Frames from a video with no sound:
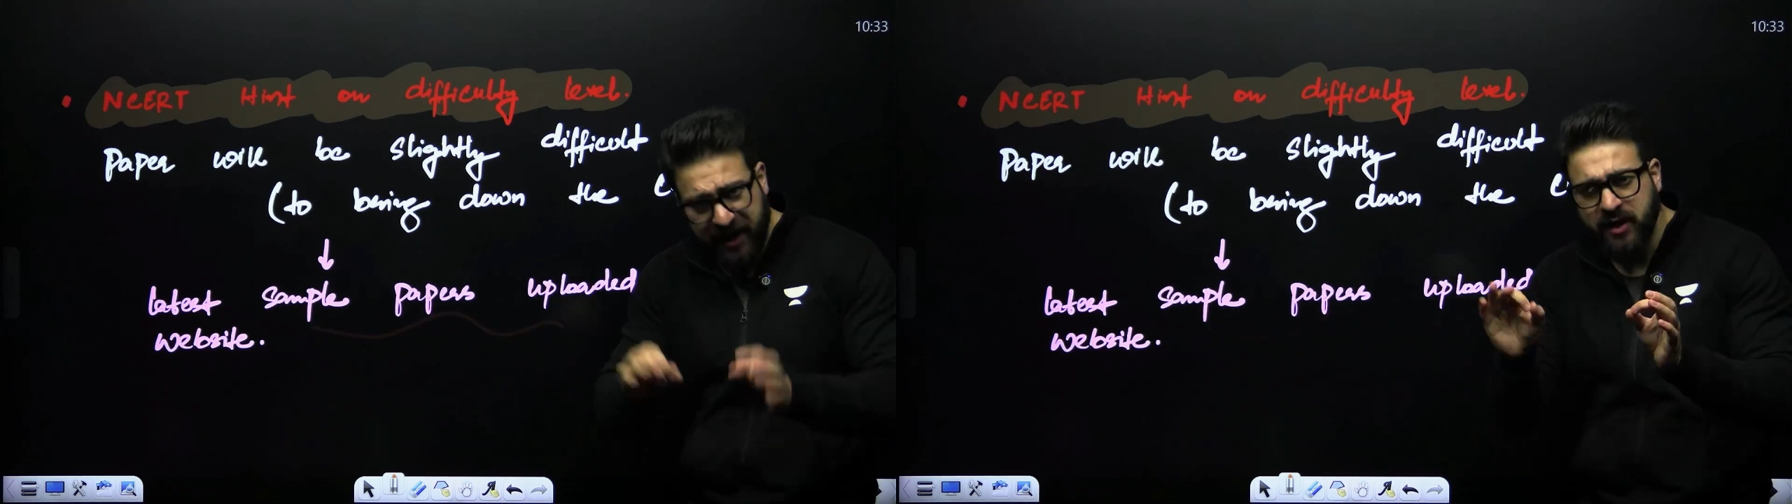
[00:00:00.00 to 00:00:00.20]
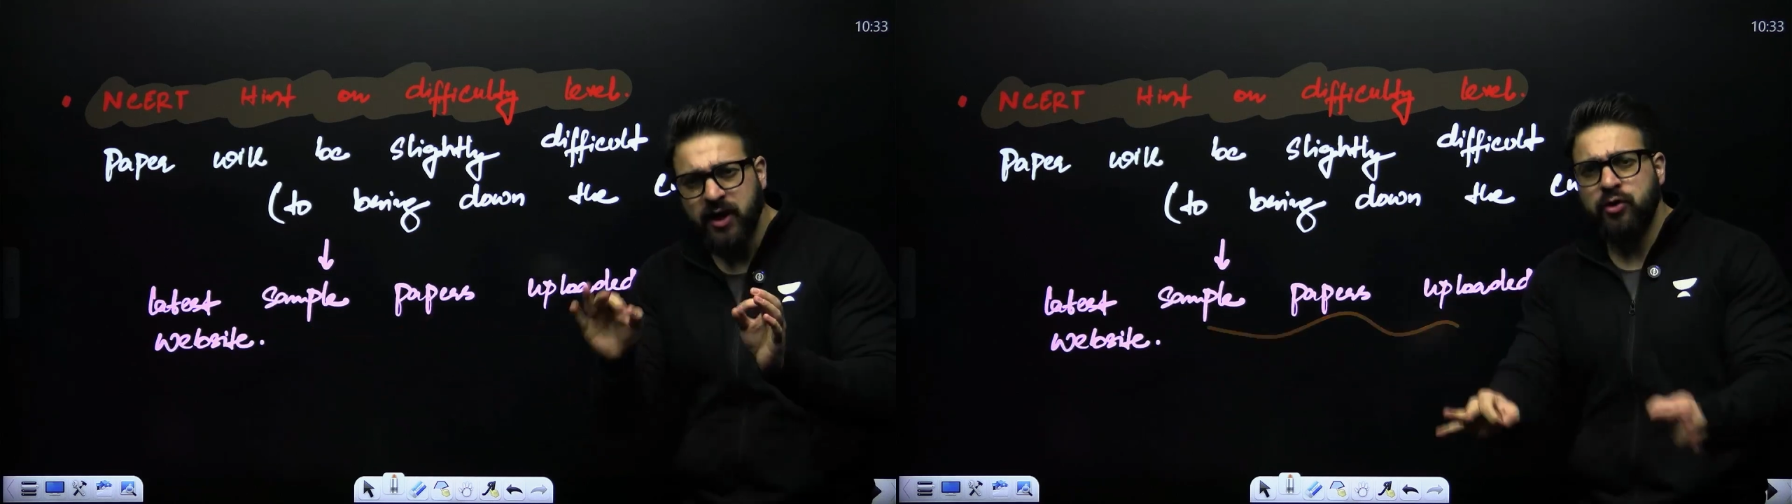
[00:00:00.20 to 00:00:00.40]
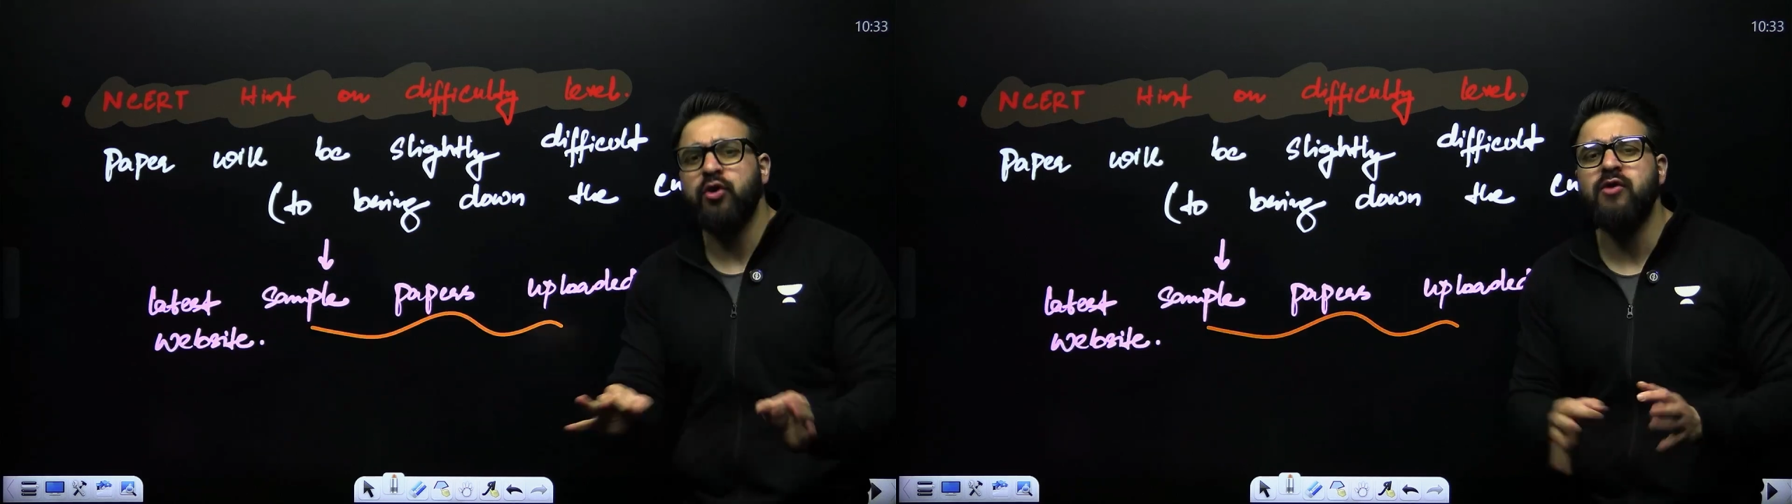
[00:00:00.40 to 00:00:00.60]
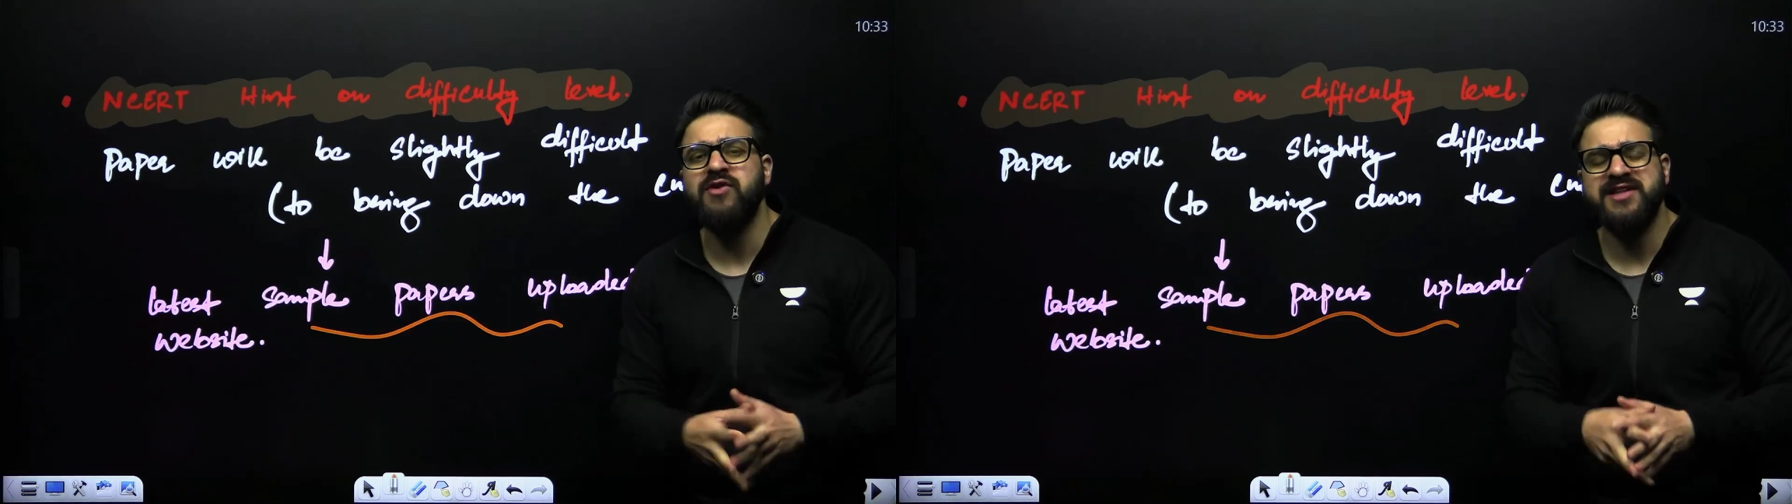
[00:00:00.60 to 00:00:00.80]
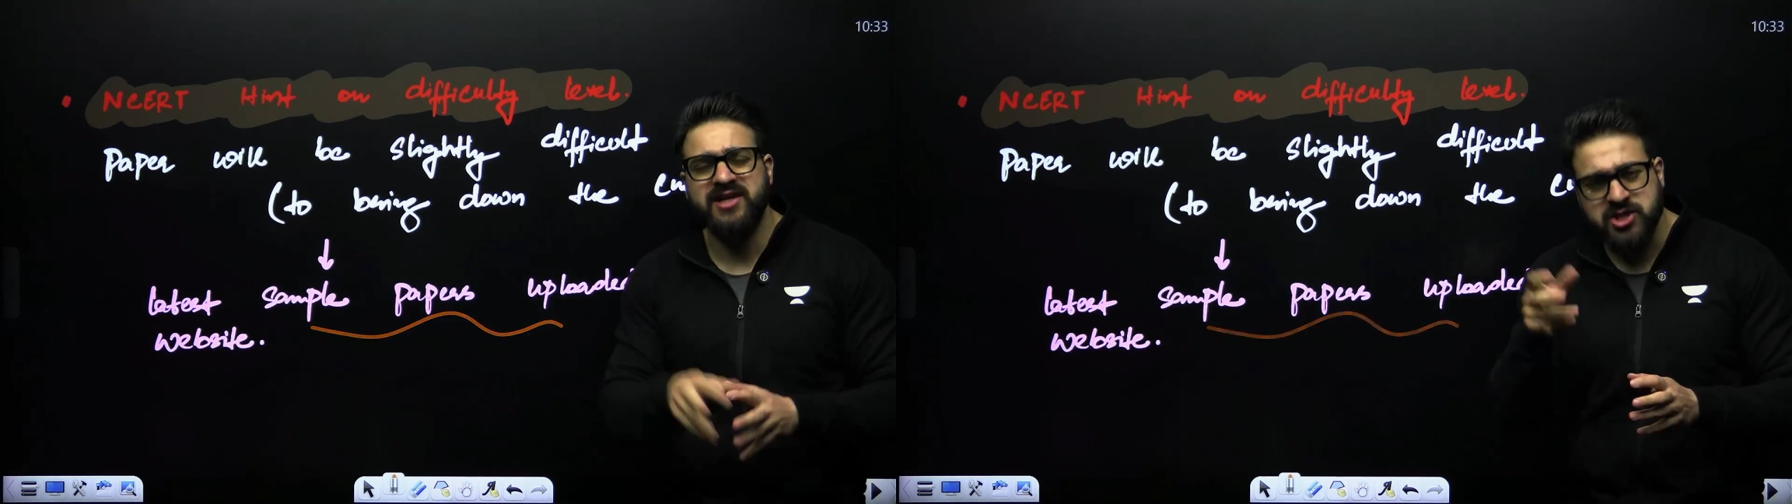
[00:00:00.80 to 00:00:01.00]
Go over there,
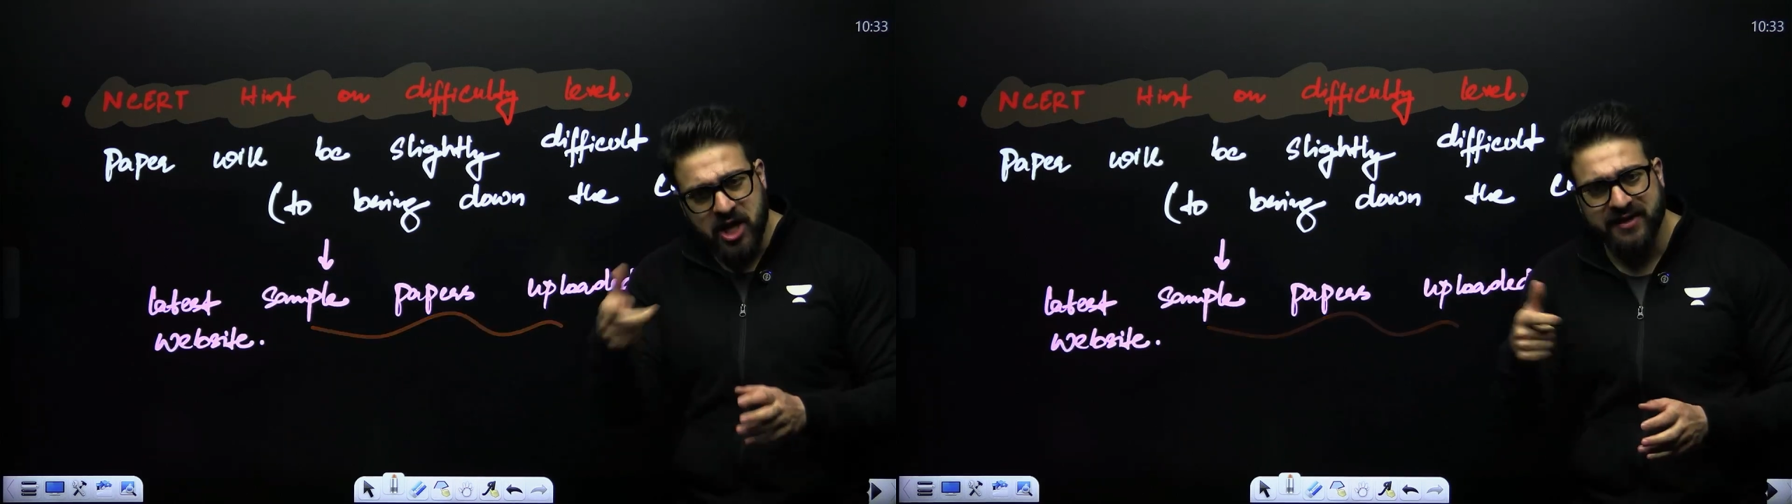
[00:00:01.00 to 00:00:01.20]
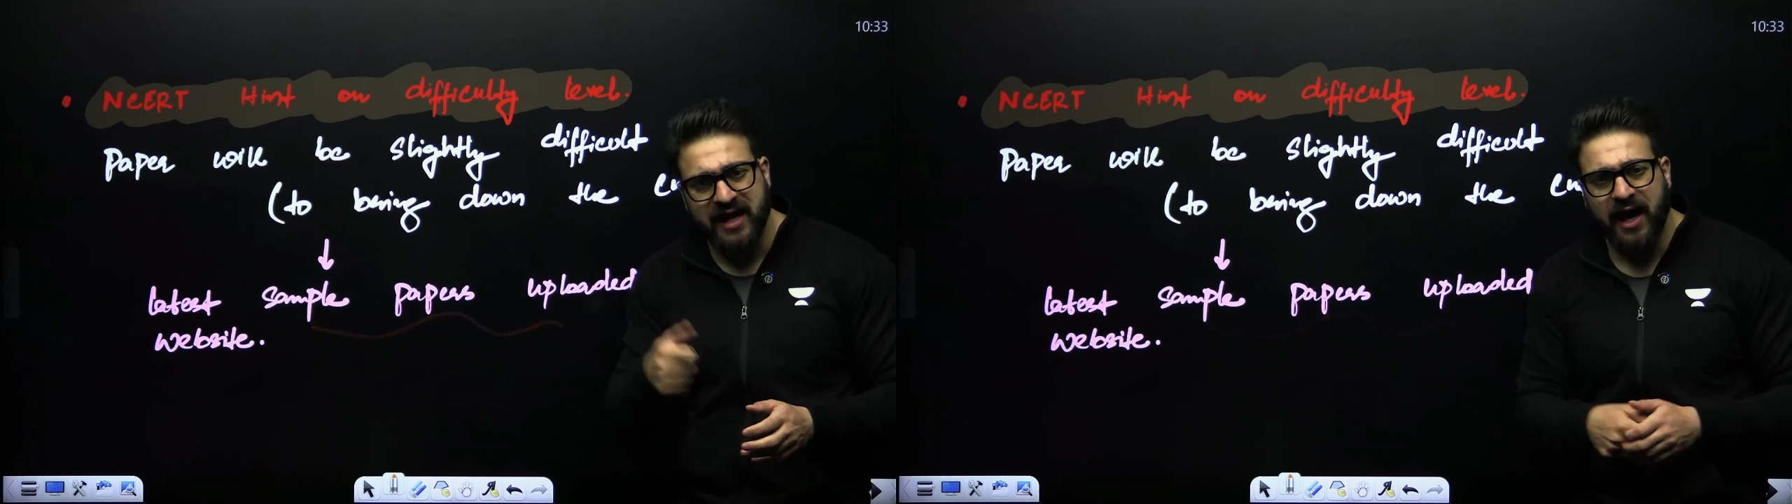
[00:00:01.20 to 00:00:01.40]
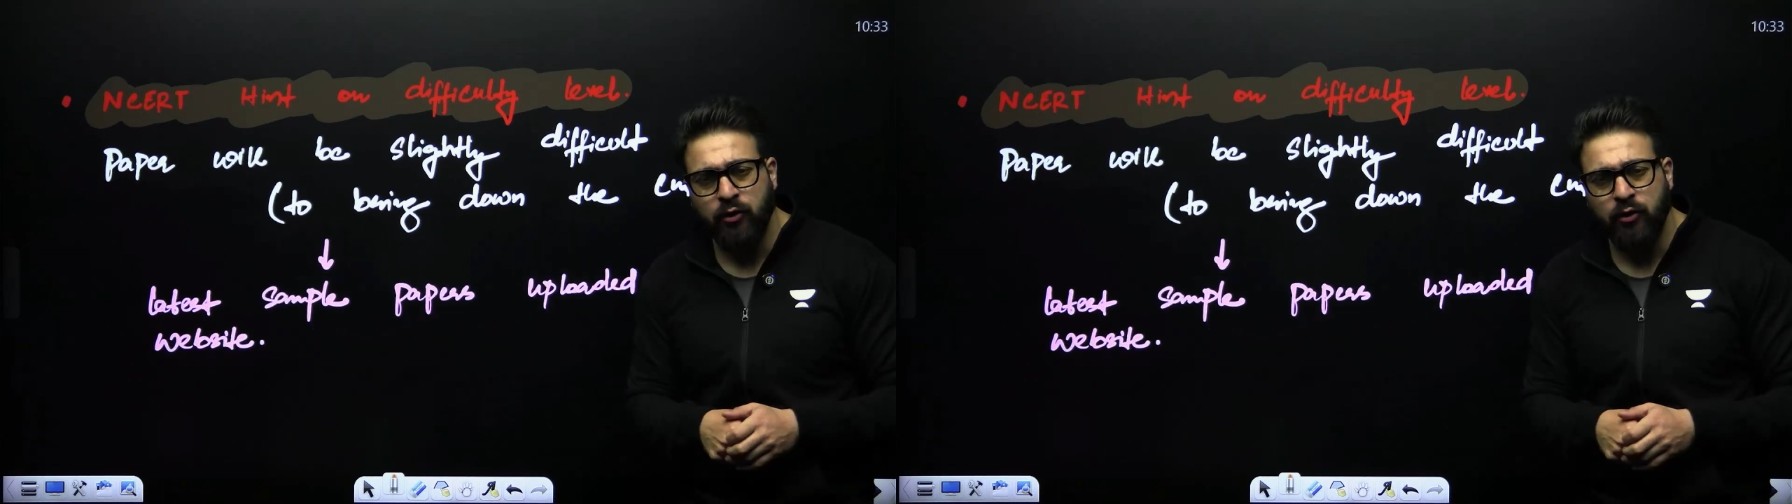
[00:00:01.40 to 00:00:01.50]
check that out,